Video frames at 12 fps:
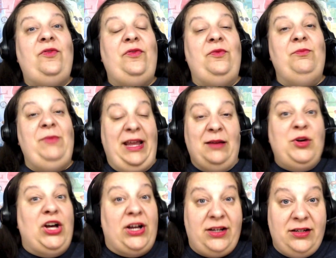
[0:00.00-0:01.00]
make a
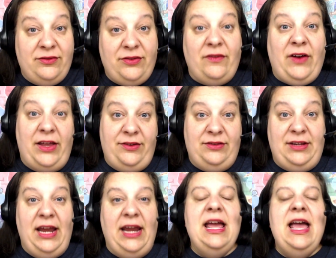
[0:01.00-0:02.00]
book for Father's
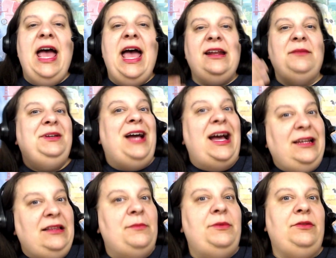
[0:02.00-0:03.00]
Day, and I'm guiding
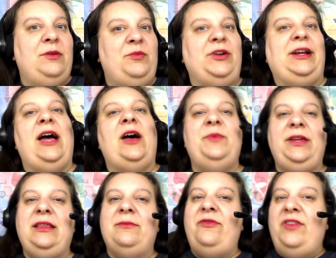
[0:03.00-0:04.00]
them through the book, helping
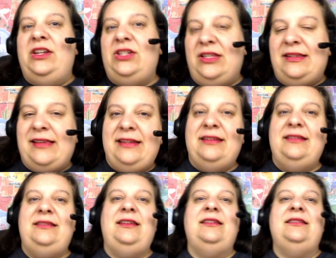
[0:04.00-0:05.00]
them finish the
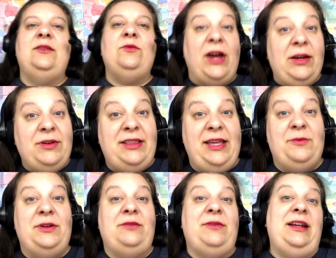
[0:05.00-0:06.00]
sentences and write what they want
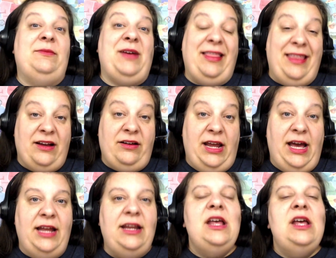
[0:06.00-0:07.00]
to write about their dad.
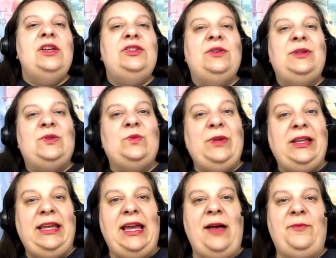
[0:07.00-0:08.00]
So it's really
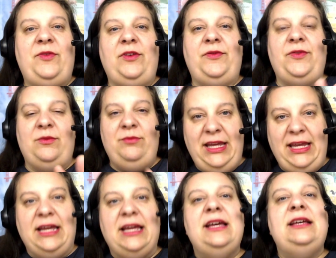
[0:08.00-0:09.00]
helpful for me
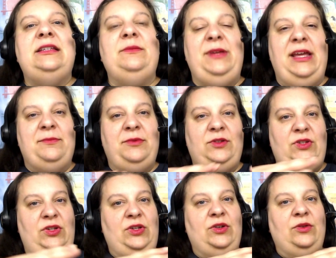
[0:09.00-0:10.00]
to be able
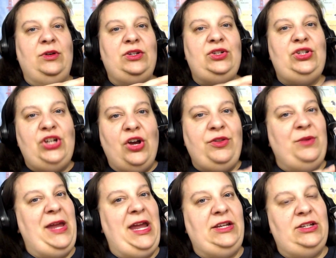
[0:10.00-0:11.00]
to show the
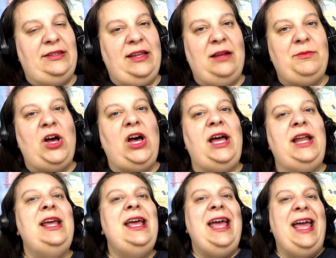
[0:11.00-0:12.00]
pages that I'm on
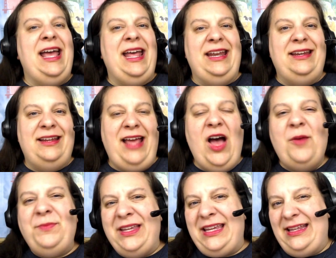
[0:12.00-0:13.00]
and help
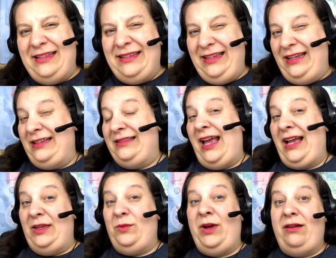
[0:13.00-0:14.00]
the kids see exactly
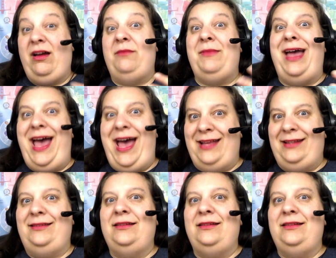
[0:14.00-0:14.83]
where I'm at